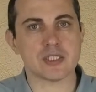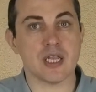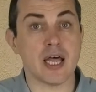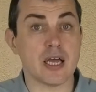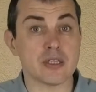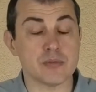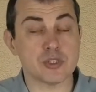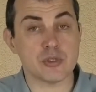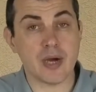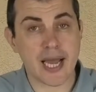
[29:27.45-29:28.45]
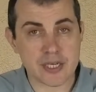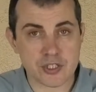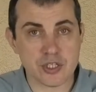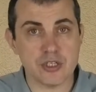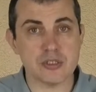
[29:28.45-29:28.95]
allowing them to
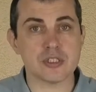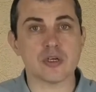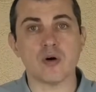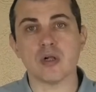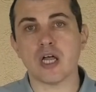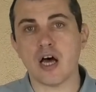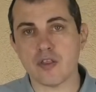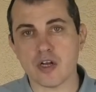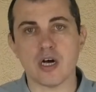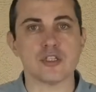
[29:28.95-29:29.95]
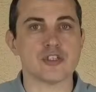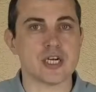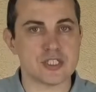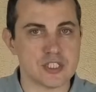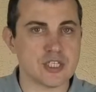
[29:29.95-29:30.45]
execute and call other
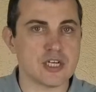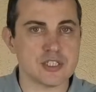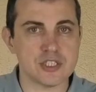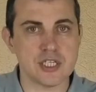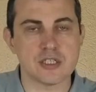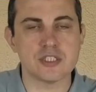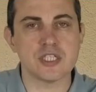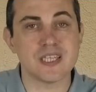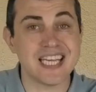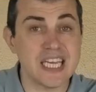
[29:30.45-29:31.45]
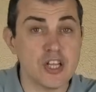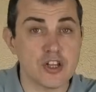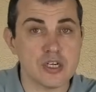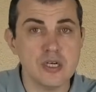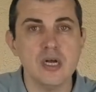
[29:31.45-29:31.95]
contracts, etc., until
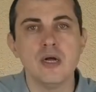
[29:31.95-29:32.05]
either